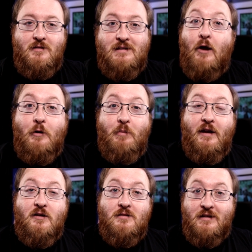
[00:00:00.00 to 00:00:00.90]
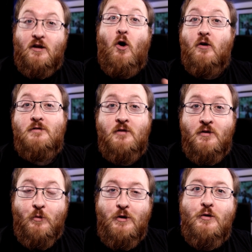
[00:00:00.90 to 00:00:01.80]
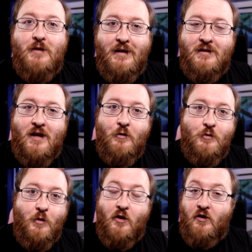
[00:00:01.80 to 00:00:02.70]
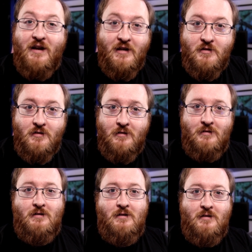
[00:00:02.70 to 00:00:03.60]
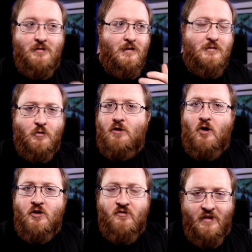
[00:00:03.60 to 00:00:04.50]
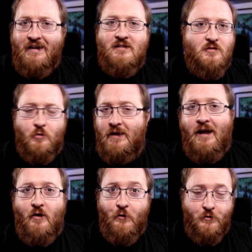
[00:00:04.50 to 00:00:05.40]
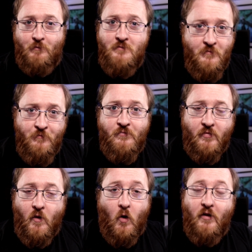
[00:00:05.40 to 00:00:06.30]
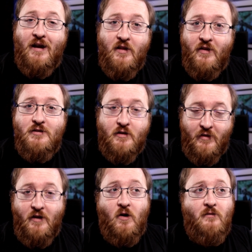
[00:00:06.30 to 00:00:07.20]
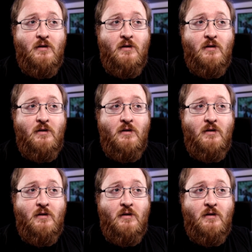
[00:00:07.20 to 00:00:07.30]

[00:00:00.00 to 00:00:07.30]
Scouting players is a cost. So when you send a scout to another nation, it's going to cost flights, hotels, all the kind of things you can think of.